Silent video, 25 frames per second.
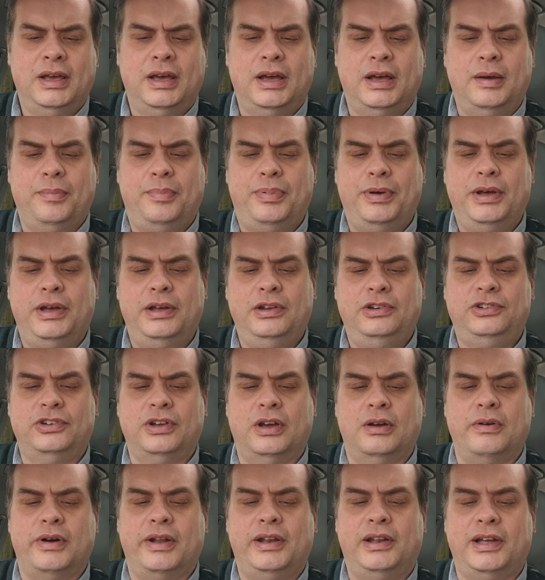
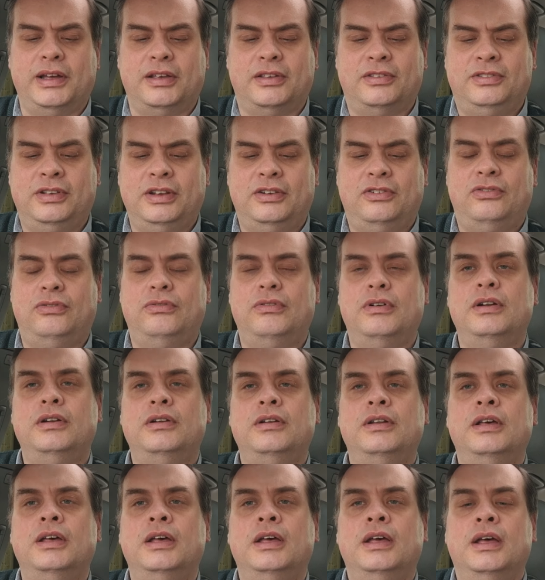Peugeot, unlike
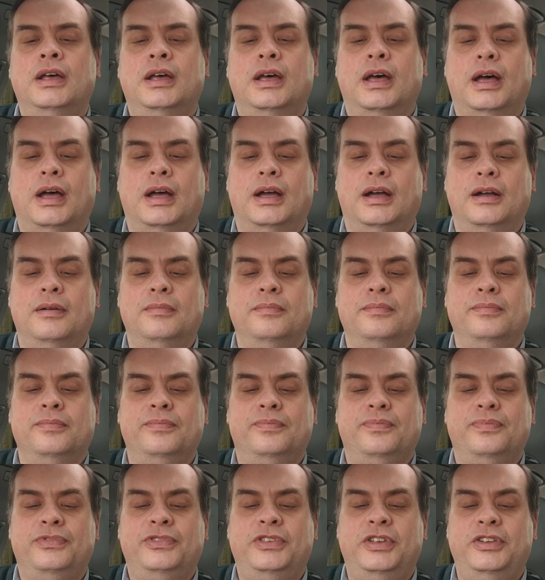Citroën,
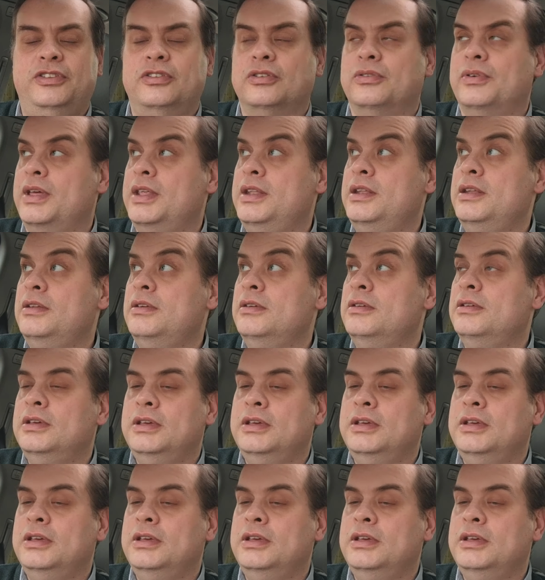Citroën.